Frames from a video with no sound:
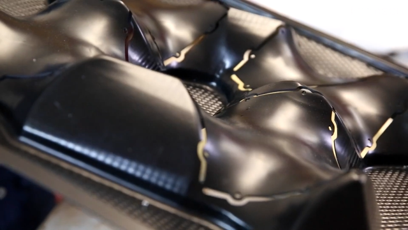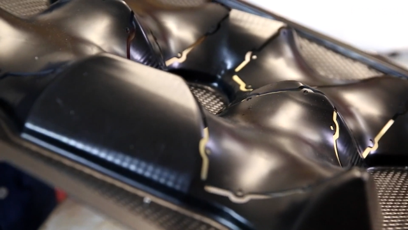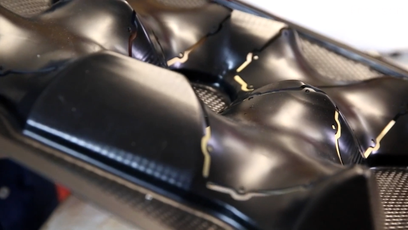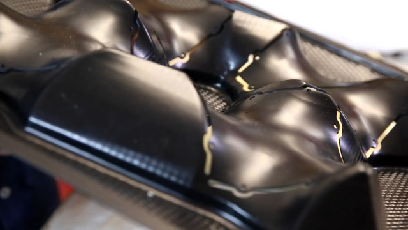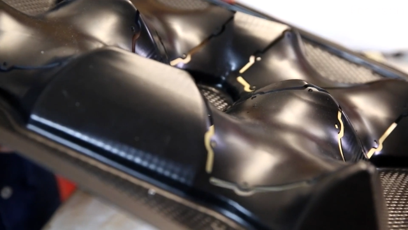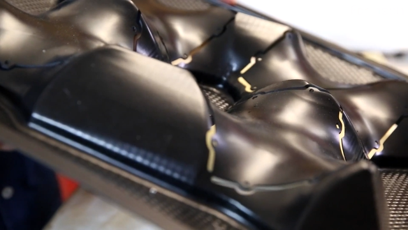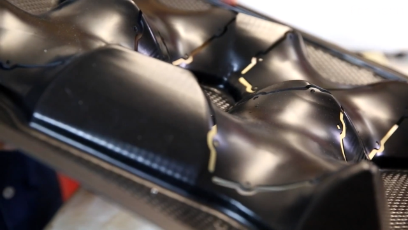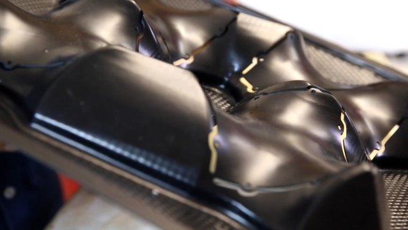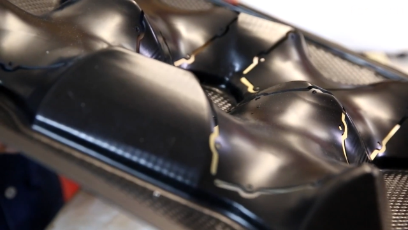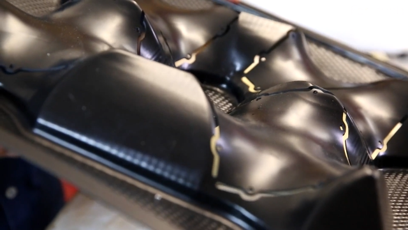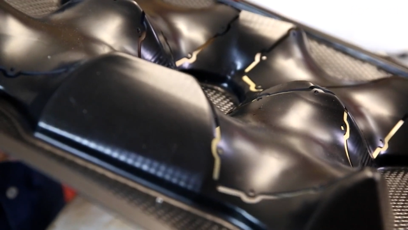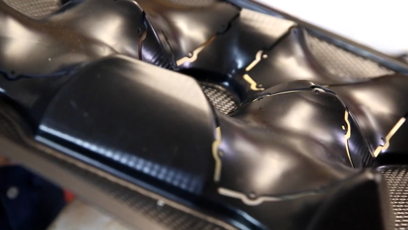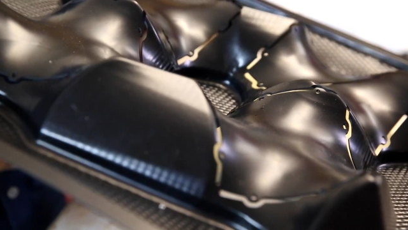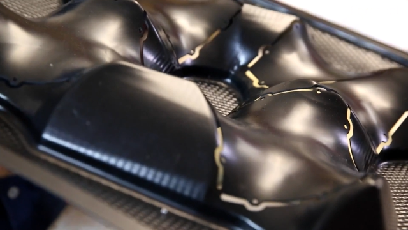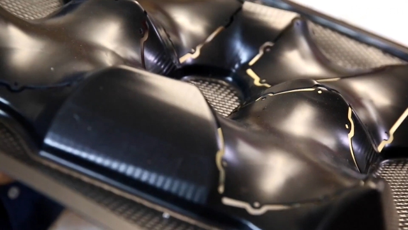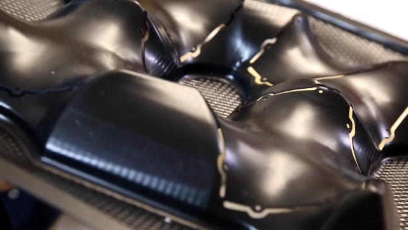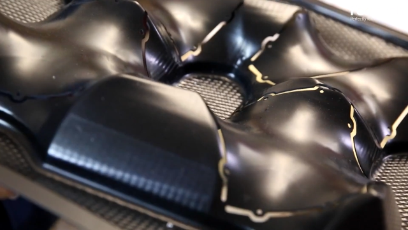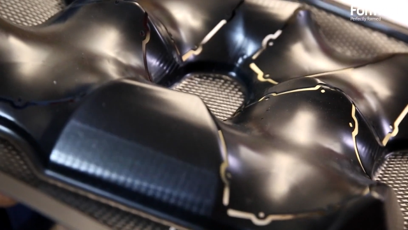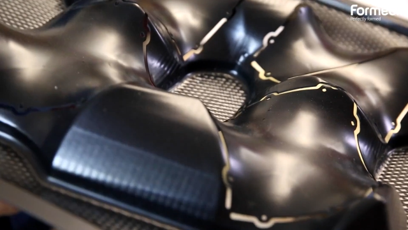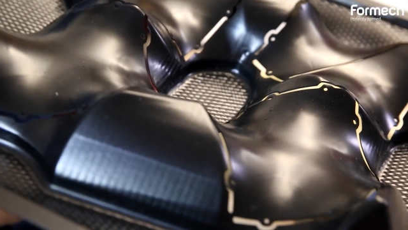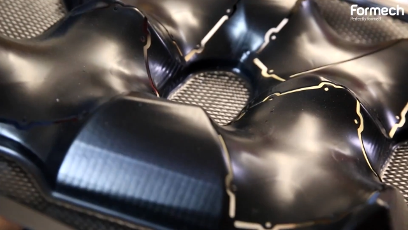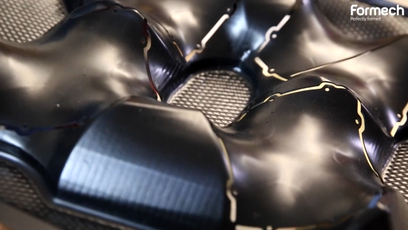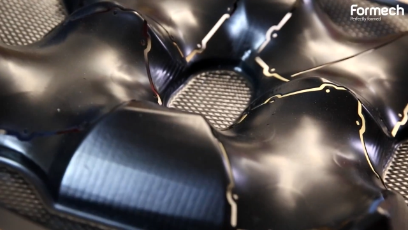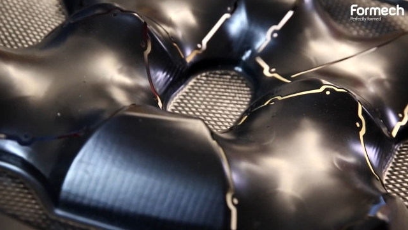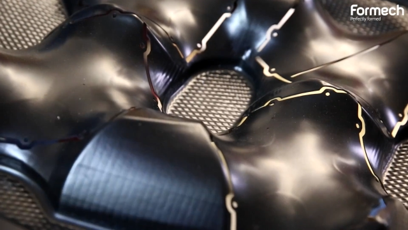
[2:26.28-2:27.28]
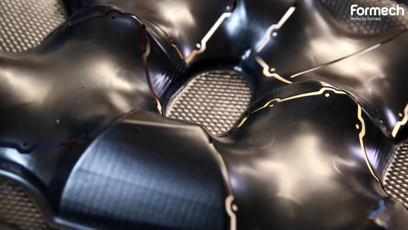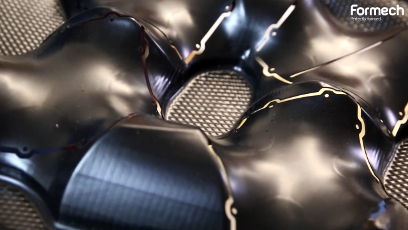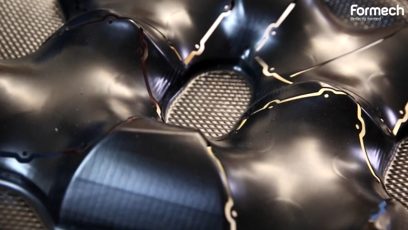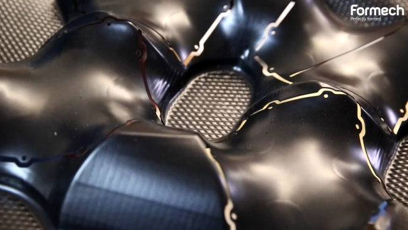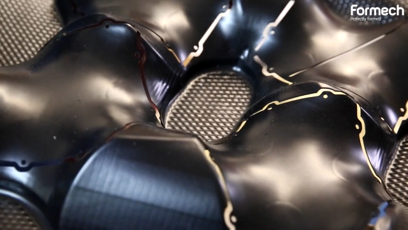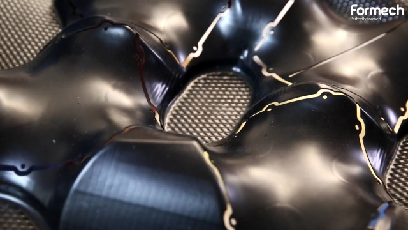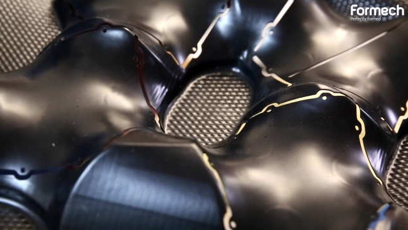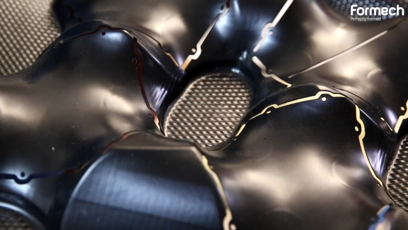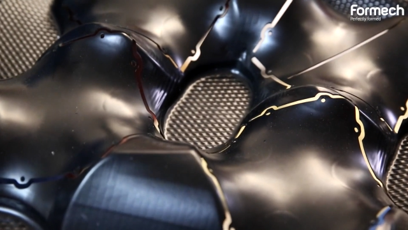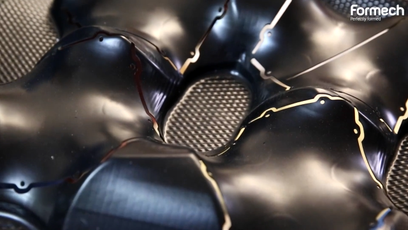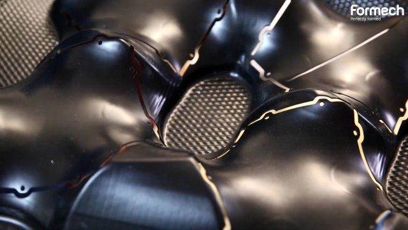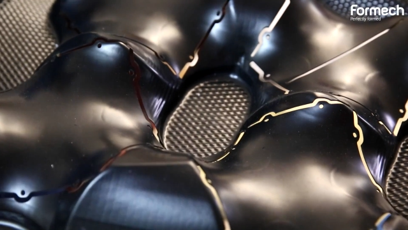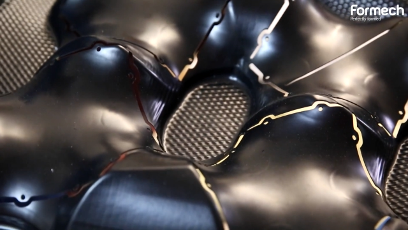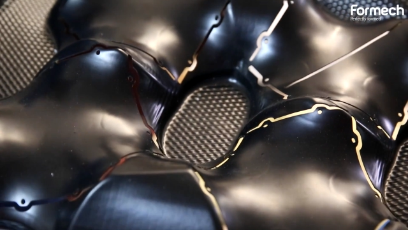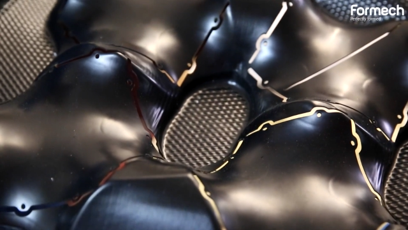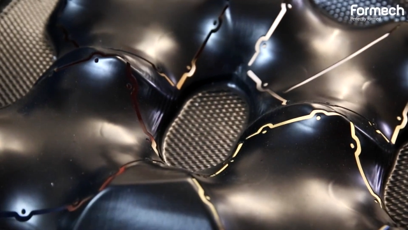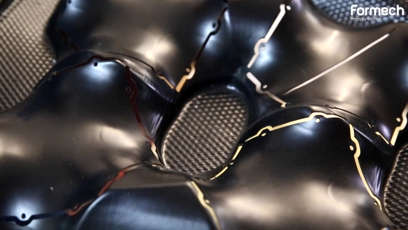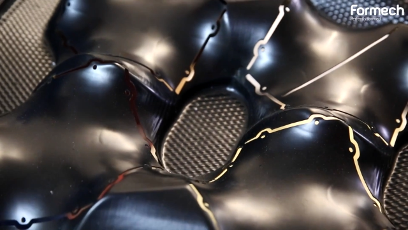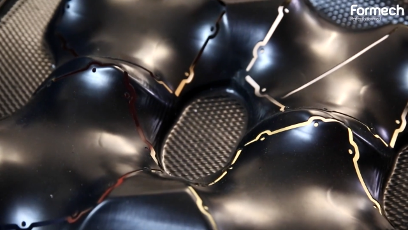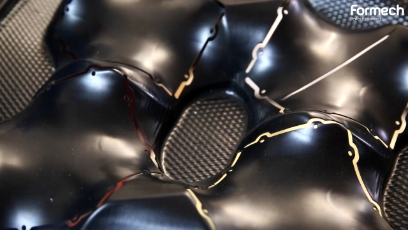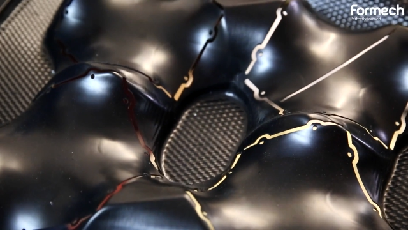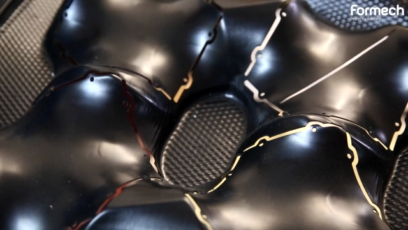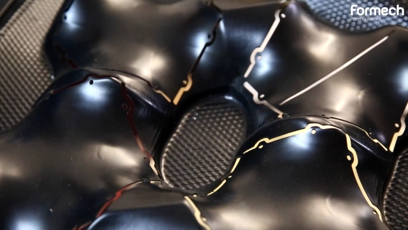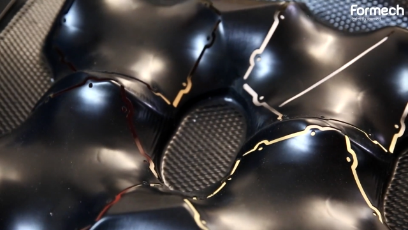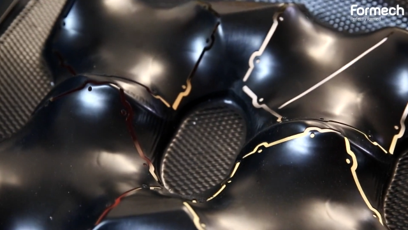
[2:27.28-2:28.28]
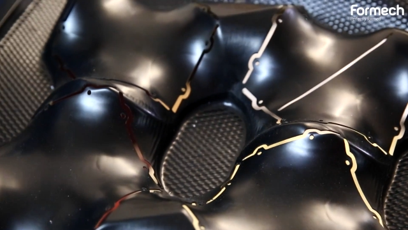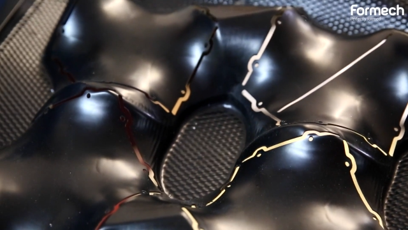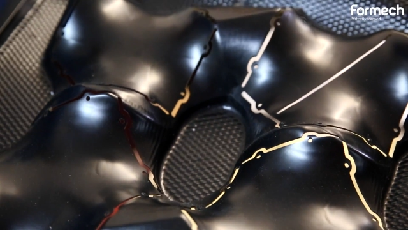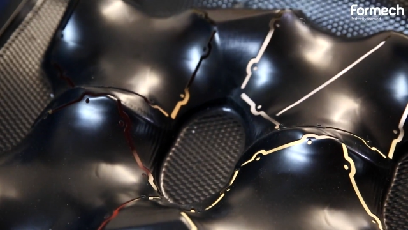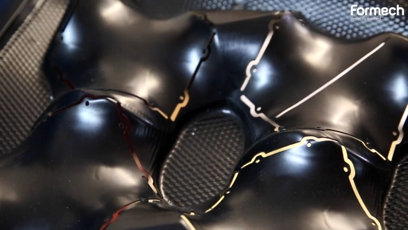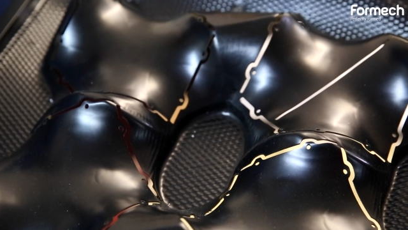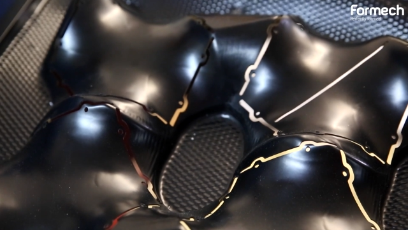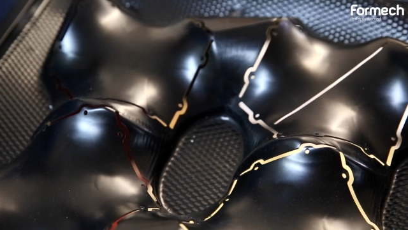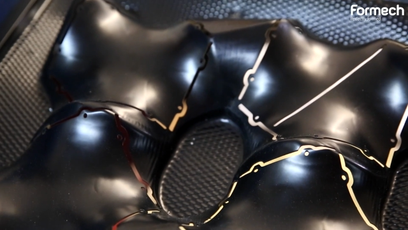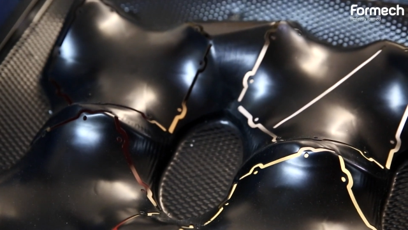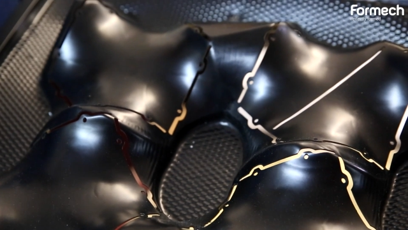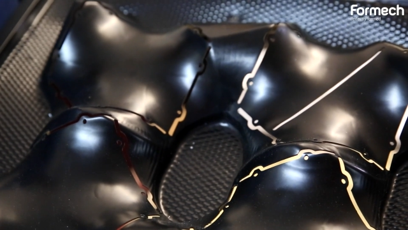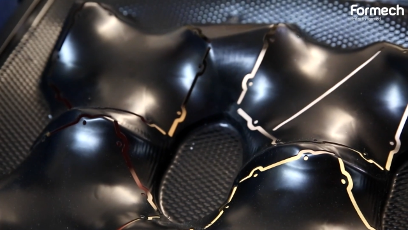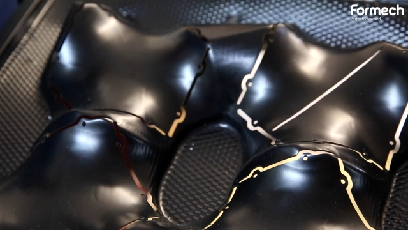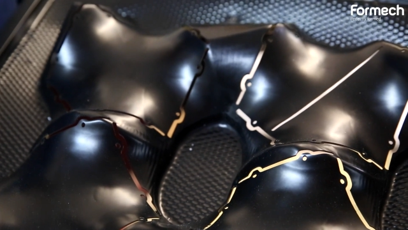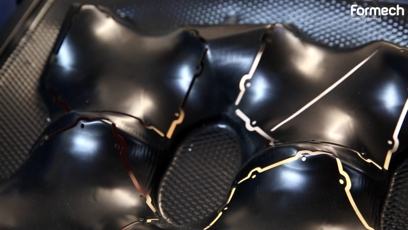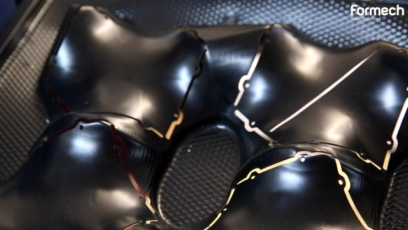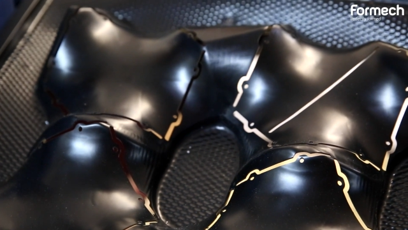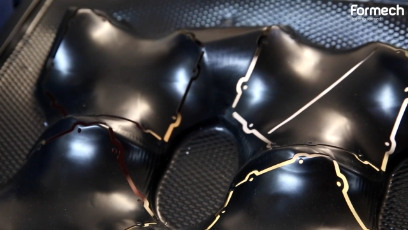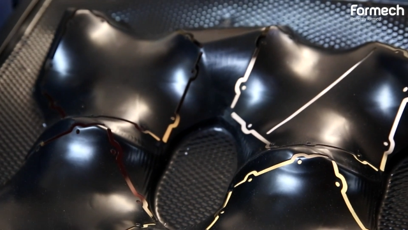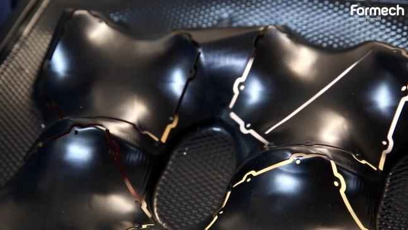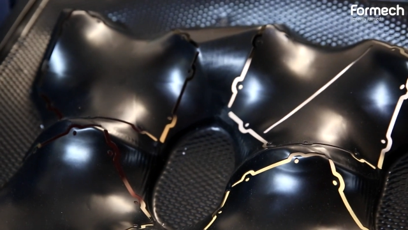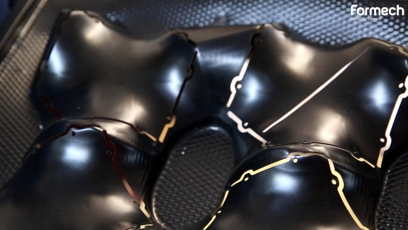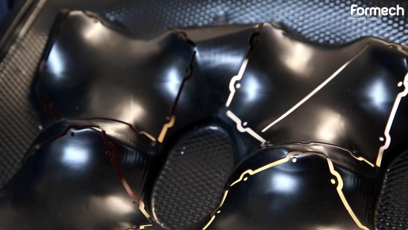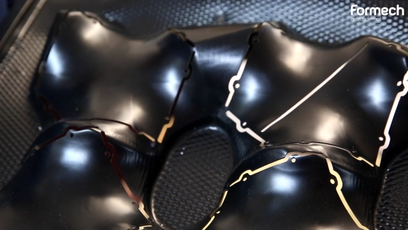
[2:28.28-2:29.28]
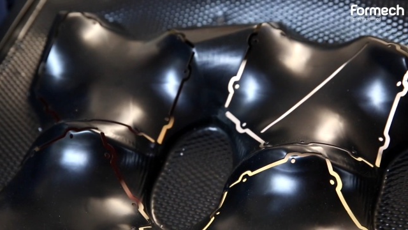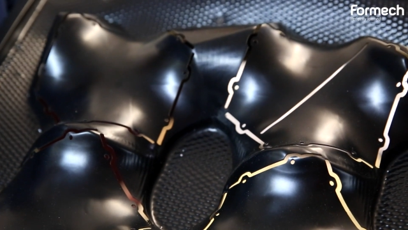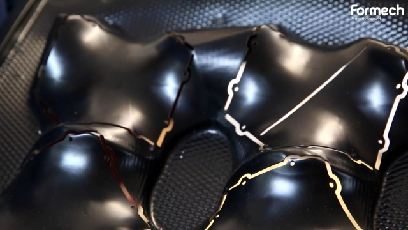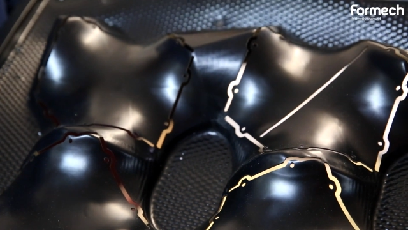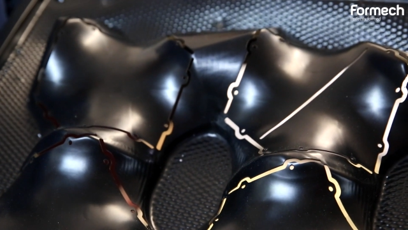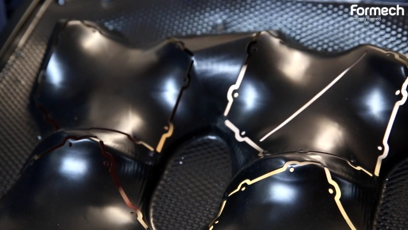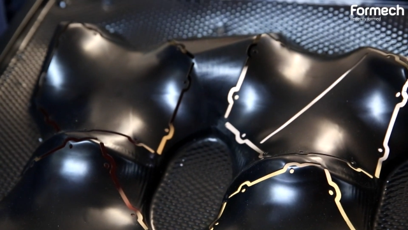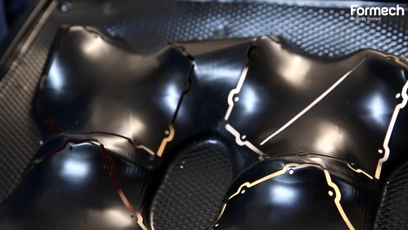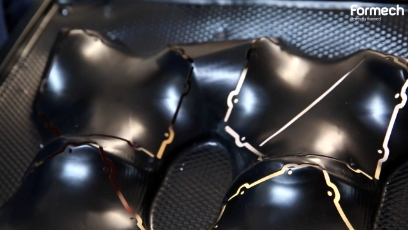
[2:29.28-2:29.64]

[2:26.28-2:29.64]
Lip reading: (no speaker visible)